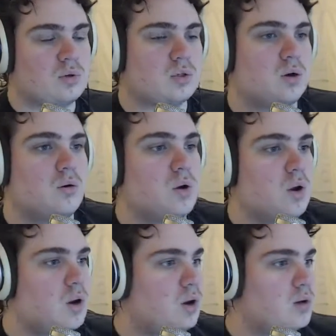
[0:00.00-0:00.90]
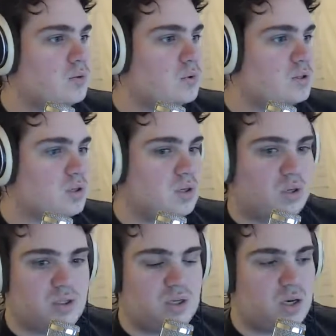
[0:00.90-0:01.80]
So let's
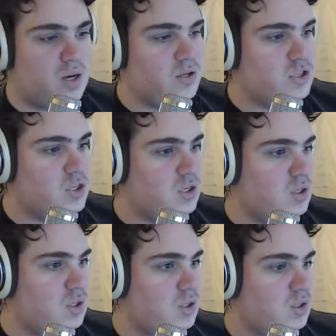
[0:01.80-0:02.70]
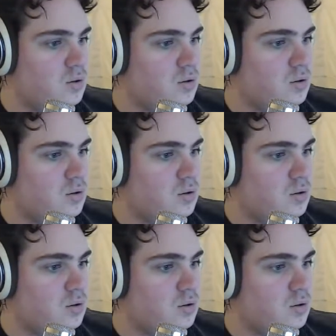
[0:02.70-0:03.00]
see. IG.